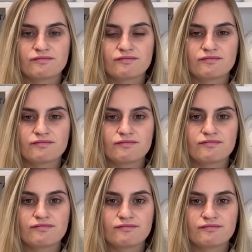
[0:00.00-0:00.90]

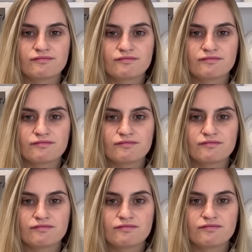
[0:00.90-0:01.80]

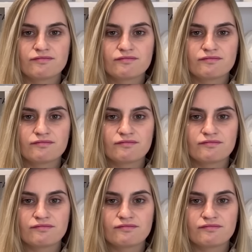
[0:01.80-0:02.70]

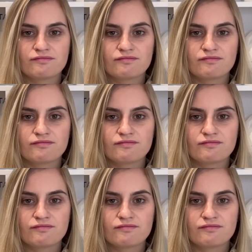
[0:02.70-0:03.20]
No words are spoken by the person on screen.